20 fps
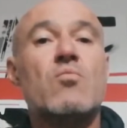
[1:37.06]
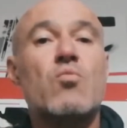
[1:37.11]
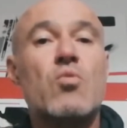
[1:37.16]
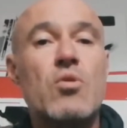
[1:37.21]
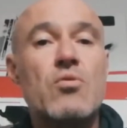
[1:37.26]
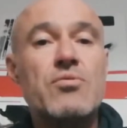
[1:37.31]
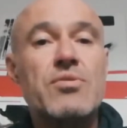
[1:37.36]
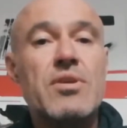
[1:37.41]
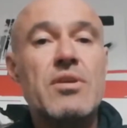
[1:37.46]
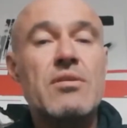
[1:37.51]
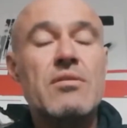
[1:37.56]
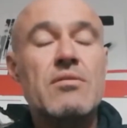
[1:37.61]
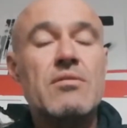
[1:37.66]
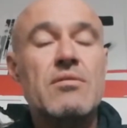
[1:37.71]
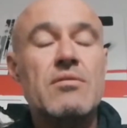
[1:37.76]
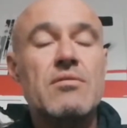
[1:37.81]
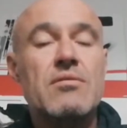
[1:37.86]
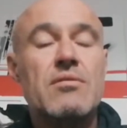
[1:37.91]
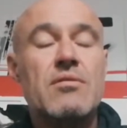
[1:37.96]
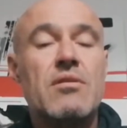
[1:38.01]
wounding
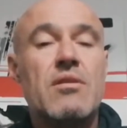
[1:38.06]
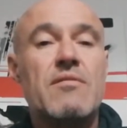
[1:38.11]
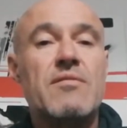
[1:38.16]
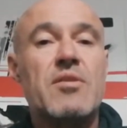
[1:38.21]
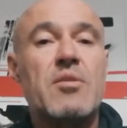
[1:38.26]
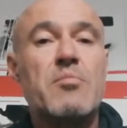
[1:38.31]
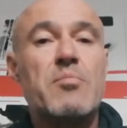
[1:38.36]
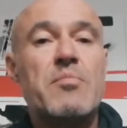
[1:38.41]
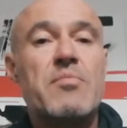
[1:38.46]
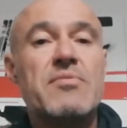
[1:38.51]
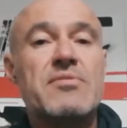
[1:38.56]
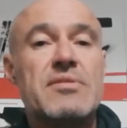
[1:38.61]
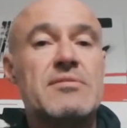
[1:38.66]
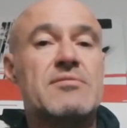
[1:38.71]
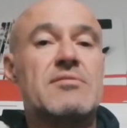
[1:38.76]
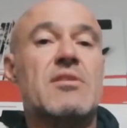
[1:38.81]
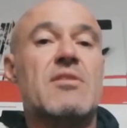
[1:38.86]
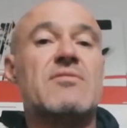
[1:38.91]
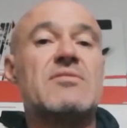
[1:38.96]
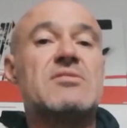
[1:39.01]
of
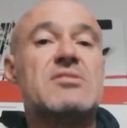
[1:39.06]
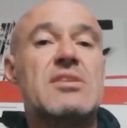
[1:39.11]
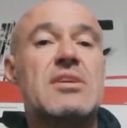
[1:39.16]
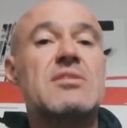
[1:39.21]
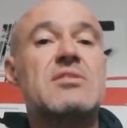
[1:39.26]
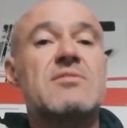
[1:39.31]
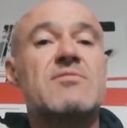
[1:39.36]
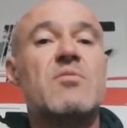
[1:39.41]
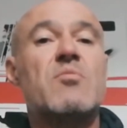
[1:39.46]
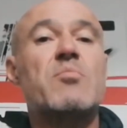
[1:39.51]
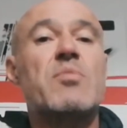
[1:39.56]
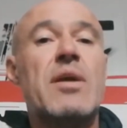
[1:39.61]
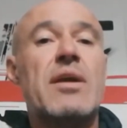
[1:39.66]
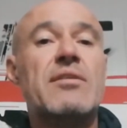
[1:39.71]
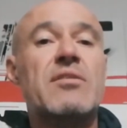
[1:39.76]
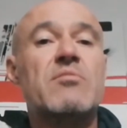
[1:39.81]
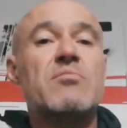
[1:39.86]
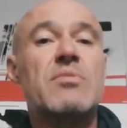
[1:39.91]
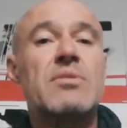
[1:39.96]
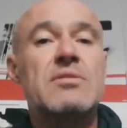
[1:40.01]
a sense of
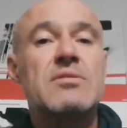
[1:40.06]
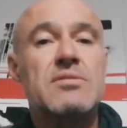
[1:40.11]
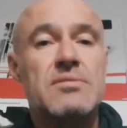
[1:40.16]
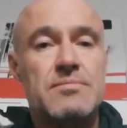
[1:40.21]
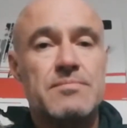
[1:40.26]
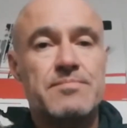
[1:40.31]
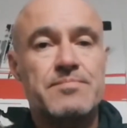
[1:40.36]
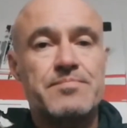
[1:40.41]
abandonment